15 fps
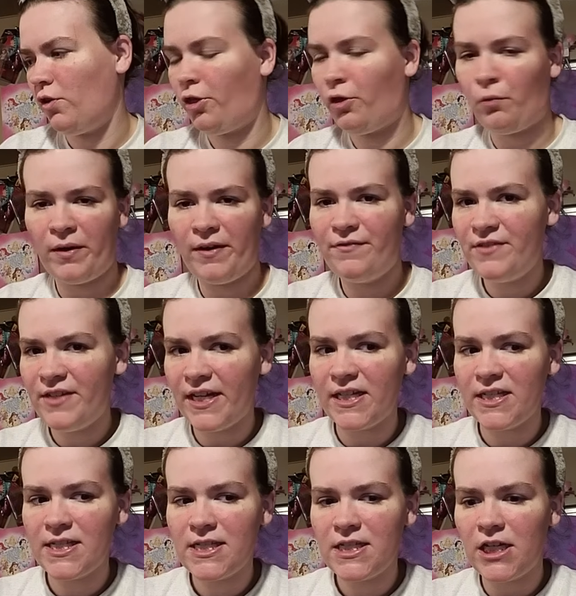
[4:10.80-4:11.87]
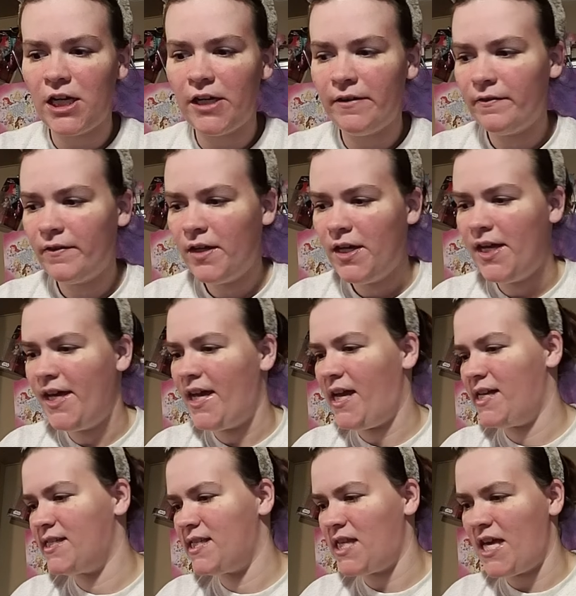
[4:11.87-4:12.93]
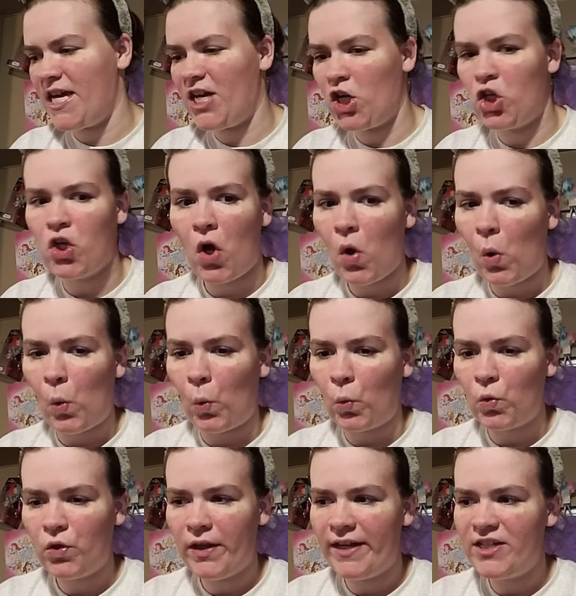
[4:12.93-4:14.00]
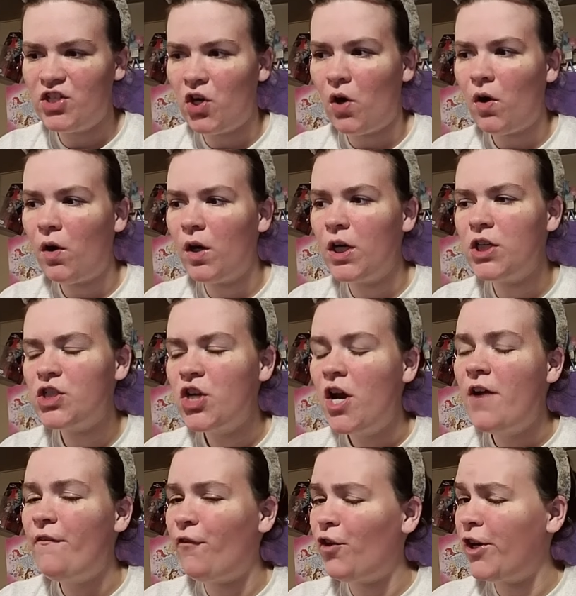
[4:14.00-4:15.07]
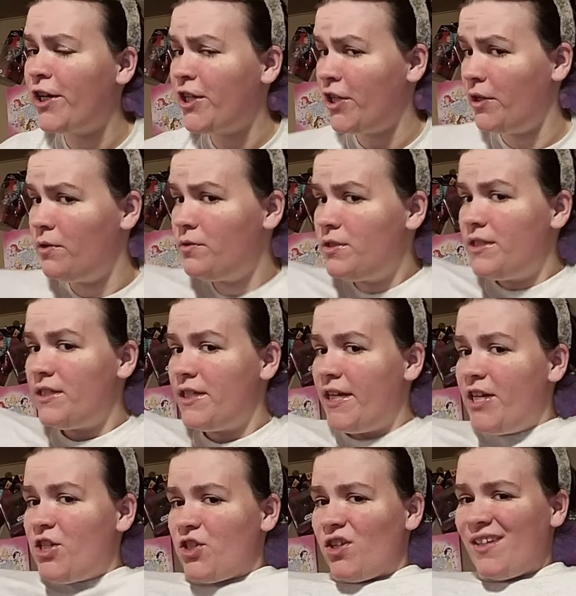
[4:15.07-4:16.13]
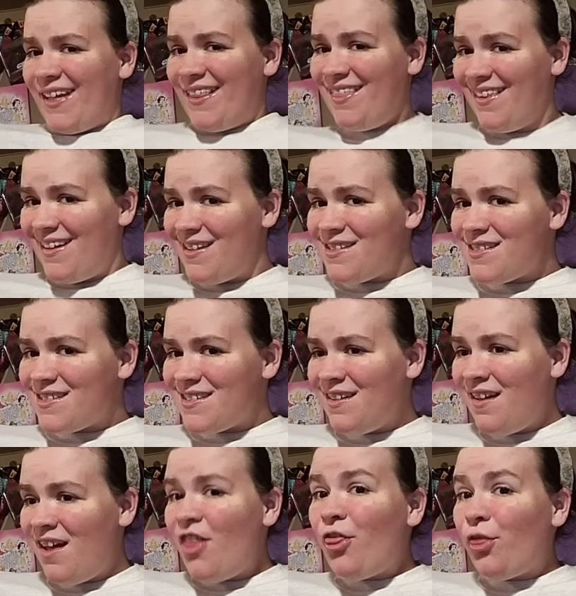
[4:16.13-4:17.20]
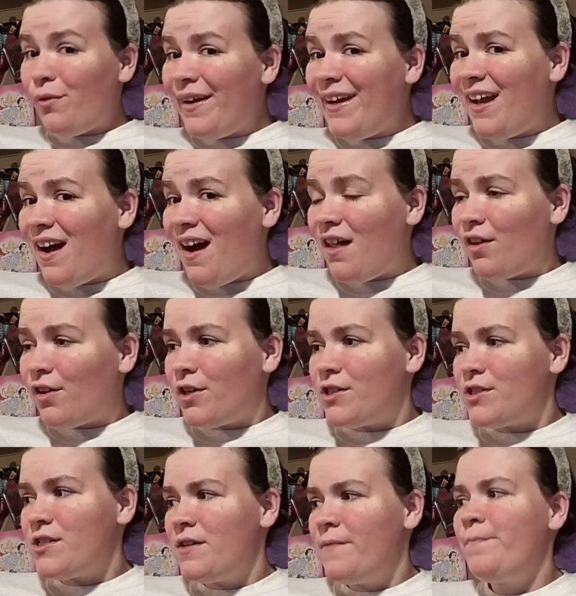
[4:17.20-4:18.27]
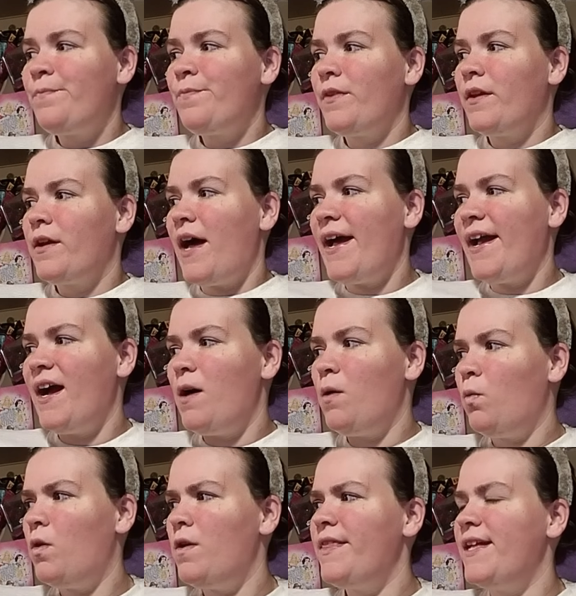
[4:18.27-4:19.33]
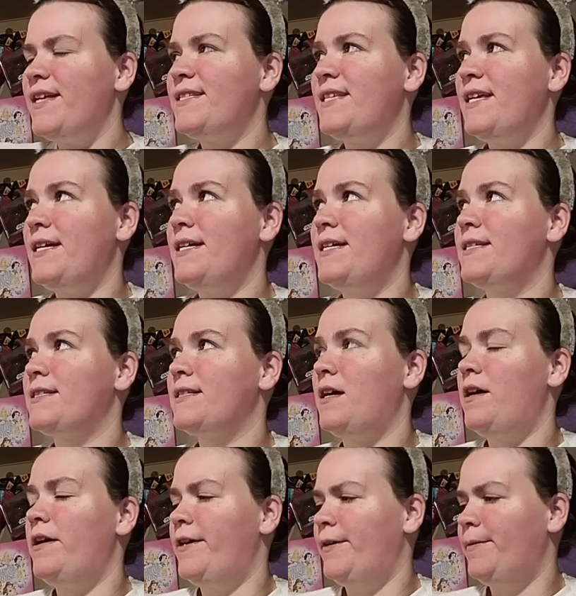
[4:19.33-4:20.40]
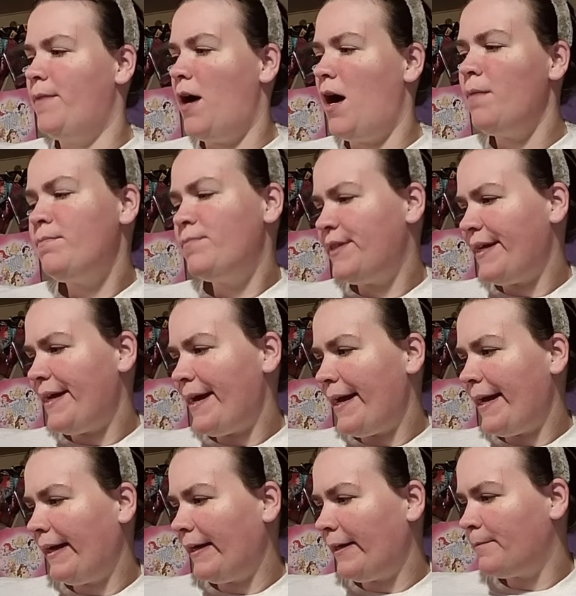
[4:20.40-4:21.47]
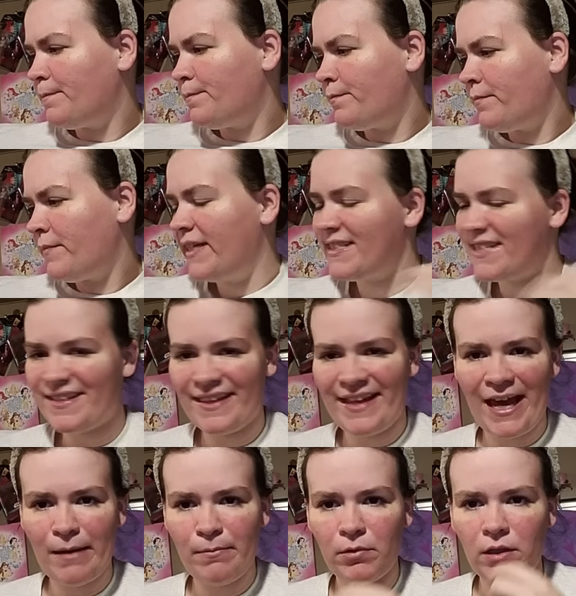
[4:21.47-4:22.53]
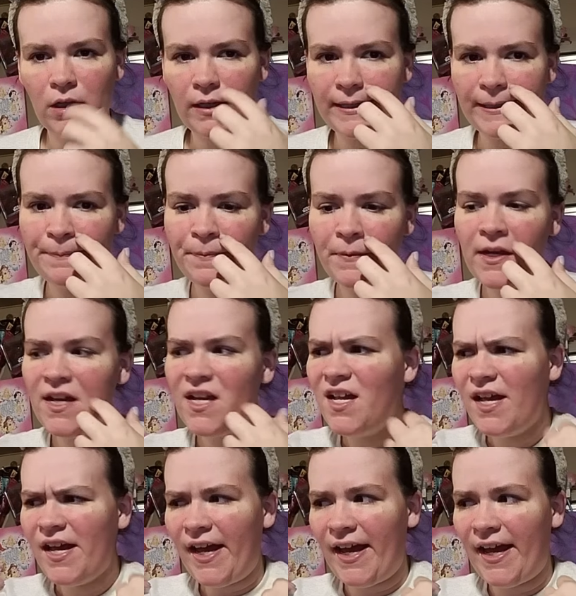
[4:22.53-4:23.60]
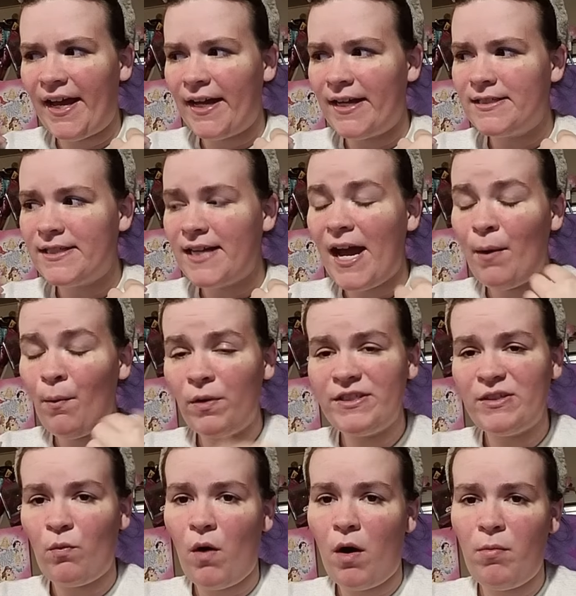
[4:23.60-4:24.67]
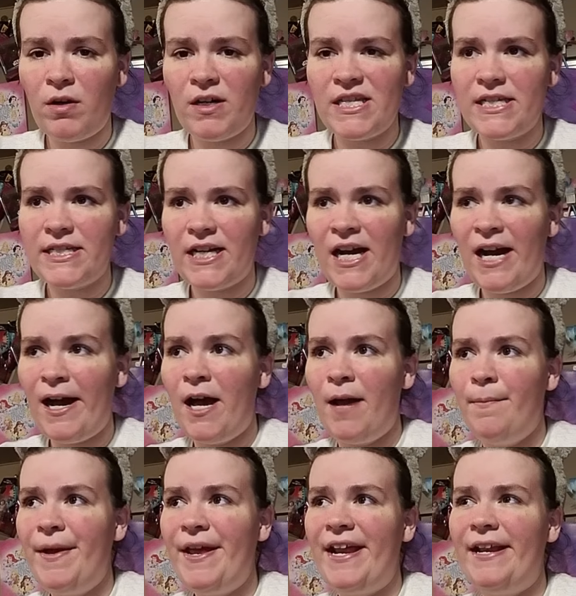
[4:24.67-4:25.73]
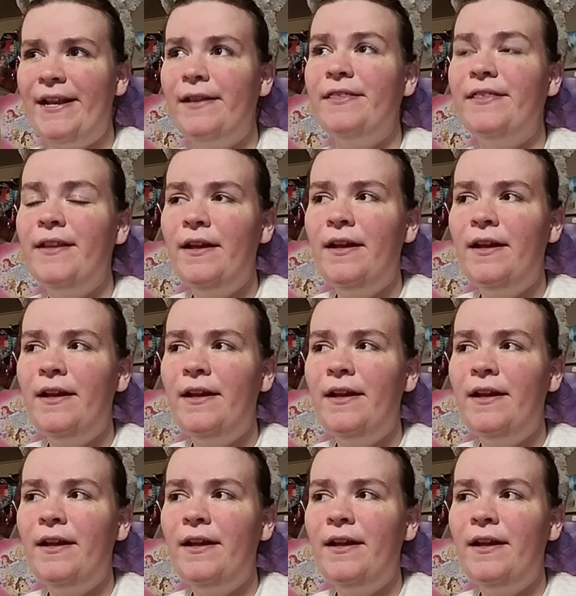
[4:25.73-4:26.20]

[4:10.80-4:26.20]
thrifting stuff is like gold. They charge for a used t-shirt like this, $3. I got one that says um, Hump Day. It's got the camel on it and I worked at Walmart at the time, and